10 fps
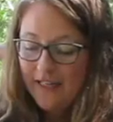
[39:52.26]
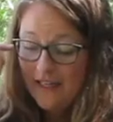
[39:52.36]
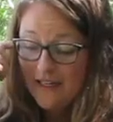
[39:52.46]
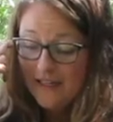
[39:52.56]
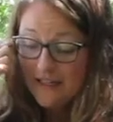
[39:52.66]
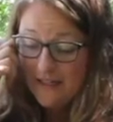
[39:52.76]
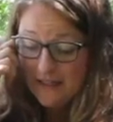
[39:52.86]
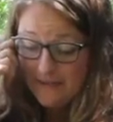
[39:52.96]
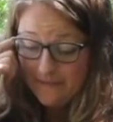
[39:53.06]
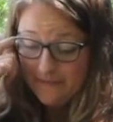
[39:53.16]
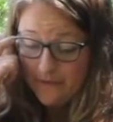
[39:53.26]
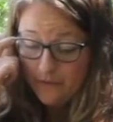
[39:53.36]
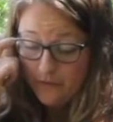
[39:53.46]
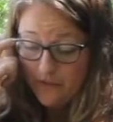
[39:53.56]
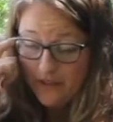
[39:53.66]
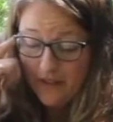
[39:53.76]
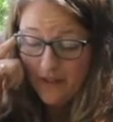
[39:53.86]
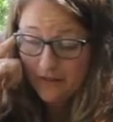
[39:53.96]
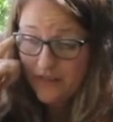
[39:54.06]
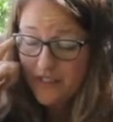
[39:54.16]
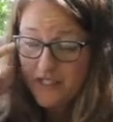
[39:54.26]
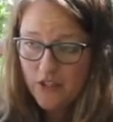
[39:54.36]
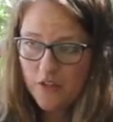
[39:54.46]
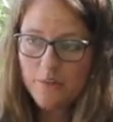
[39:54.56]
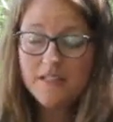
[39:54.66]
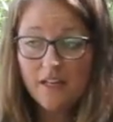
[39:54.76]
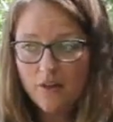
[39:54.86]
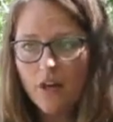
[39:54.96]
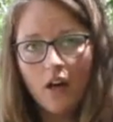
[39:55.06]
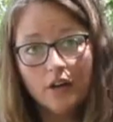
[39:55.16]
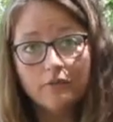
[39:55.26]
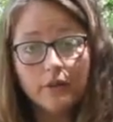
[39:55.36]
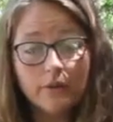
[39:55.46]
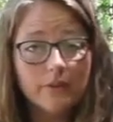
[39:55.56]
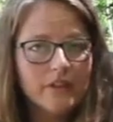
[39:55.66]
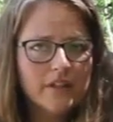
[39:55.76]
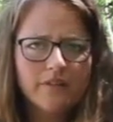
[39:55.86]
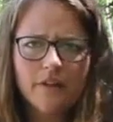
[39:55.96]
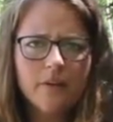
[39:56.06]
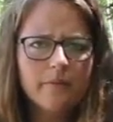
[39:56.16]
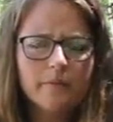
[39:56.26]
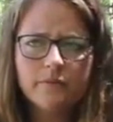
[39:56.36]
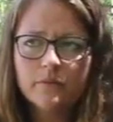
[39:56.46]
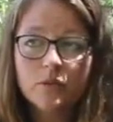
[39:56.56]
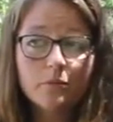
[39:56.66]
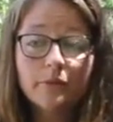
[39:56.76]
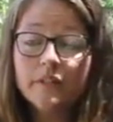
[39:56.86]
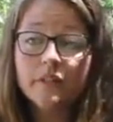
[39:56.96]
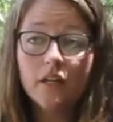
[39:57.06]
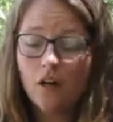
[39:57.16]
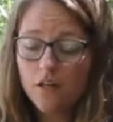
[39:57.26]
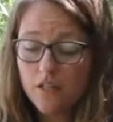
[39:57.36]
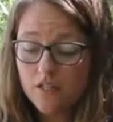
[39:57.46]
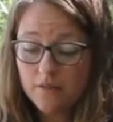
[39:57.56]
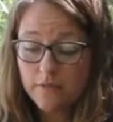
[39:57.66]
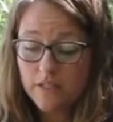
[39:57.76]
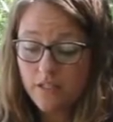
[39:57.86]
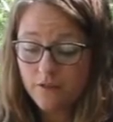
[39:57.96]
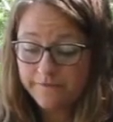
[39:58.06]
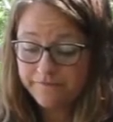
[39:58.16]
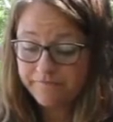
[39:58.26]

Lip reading: and really took me down a hard road, if I'm completely honest with you.